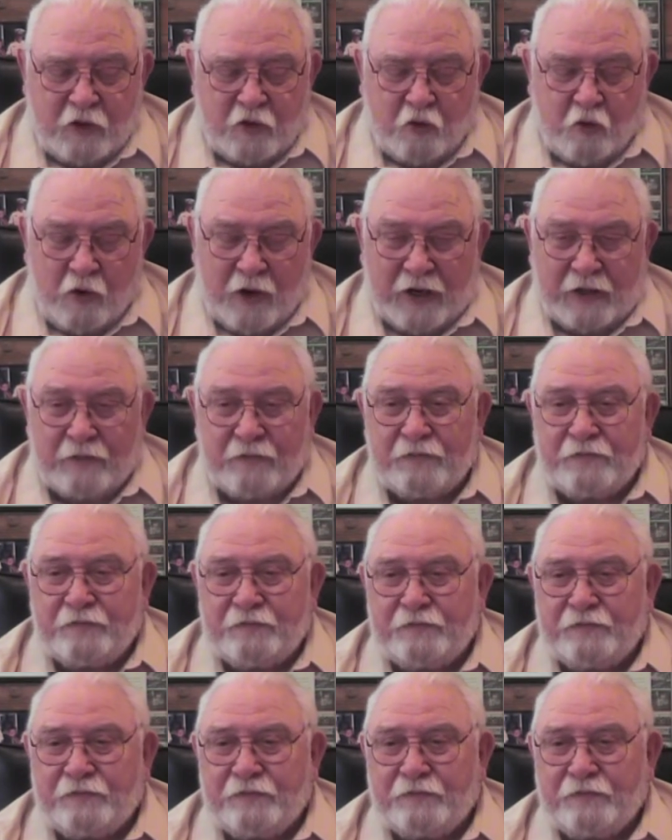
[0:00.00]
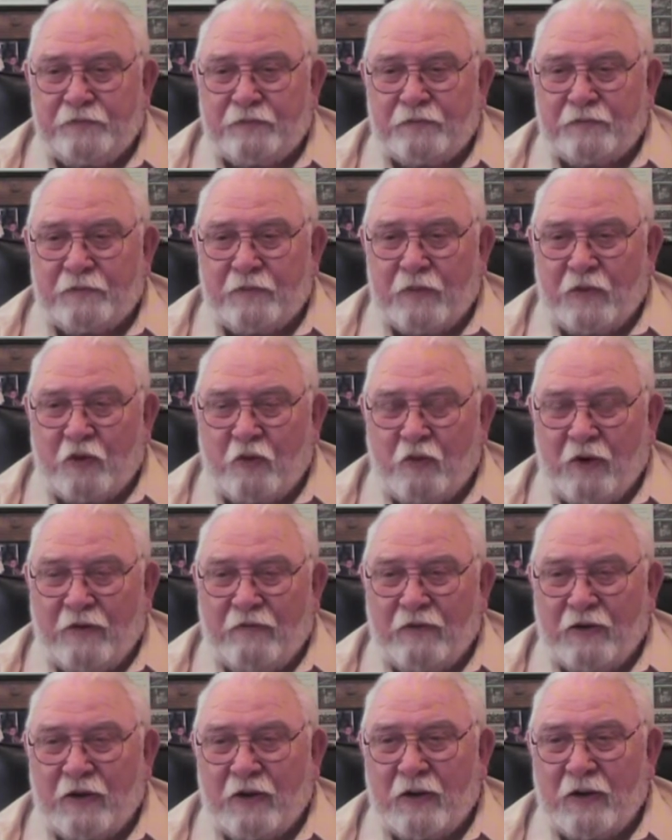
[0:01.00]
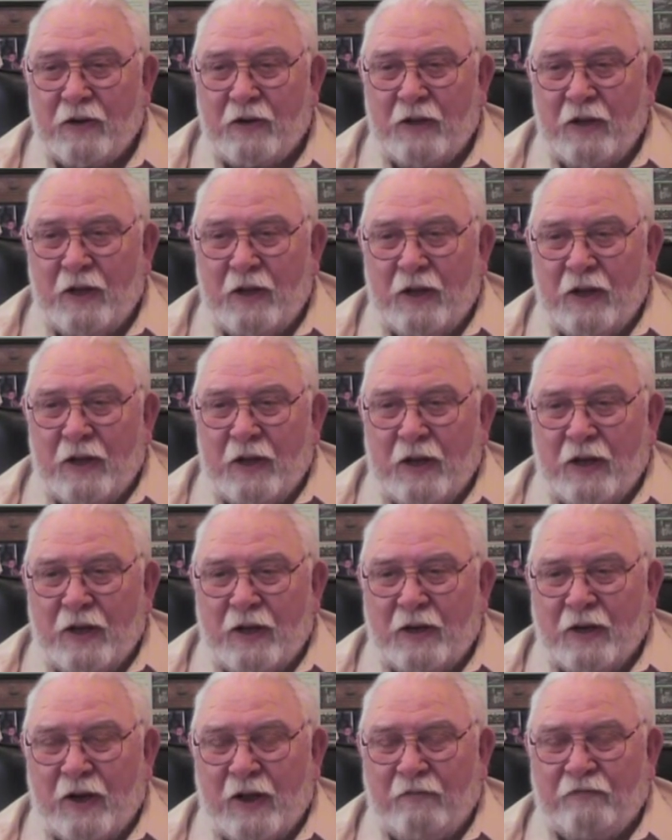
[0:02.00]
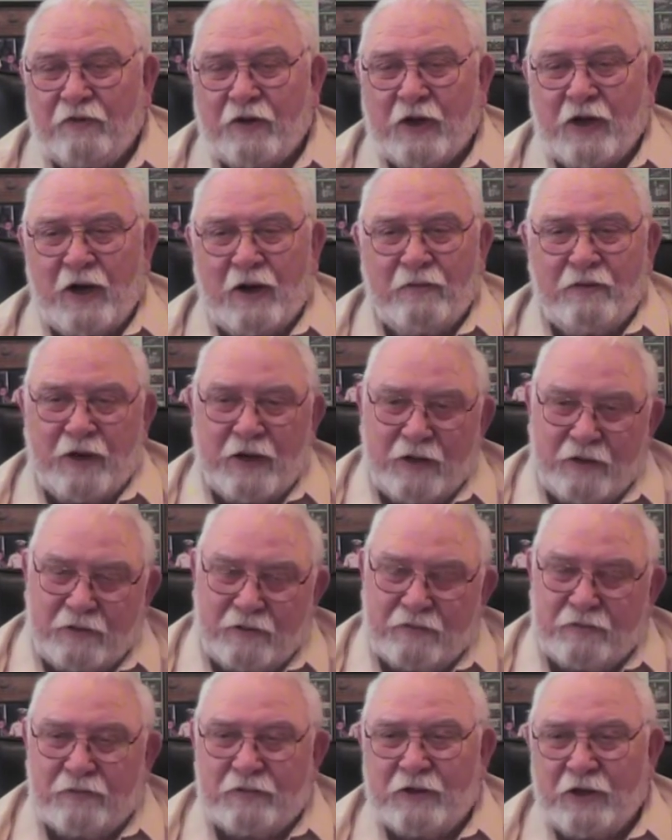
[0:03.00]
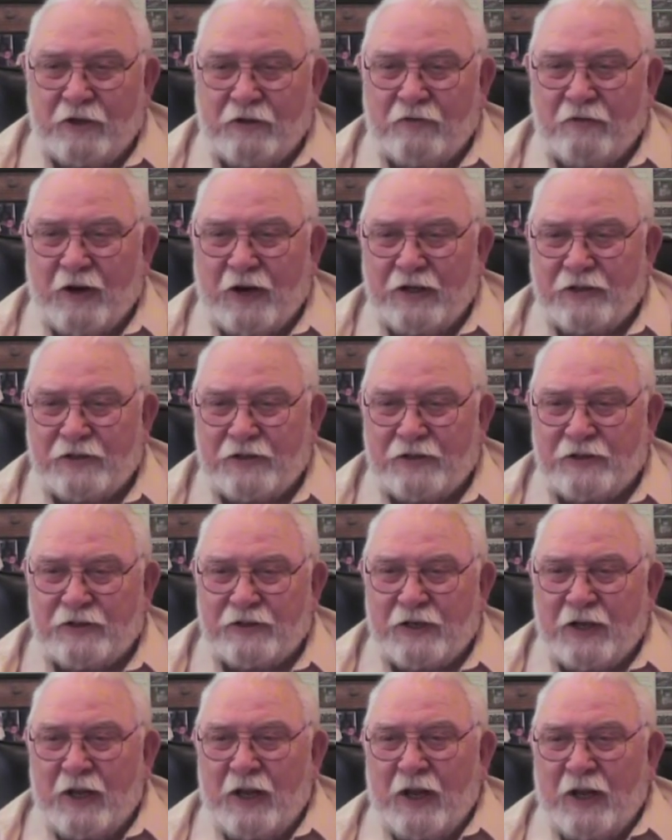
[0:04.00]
quit the river and left the company in good graces.